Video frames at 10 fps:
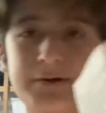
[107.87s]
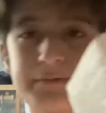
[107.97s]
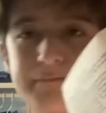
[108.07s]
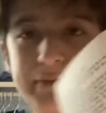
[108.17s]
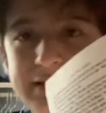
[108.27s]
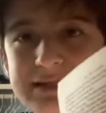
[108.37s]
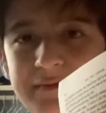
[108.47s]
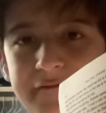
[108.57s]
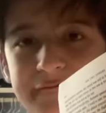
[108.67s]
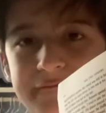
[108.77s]
Picks up
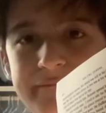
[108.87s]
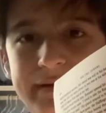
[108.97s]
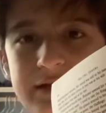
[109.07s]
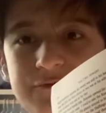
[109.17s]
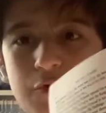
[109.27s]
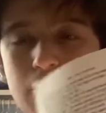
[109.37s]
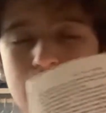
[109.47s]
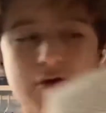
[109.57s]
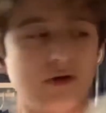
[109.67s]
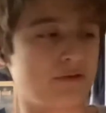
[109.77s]
on page
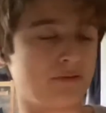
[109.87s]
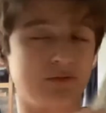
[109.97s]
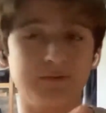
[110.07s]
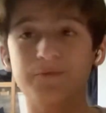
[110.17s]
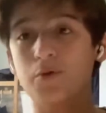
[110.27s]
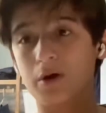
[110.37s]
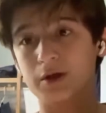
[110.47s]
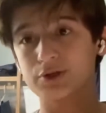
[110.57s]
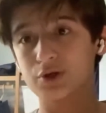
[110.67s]
404.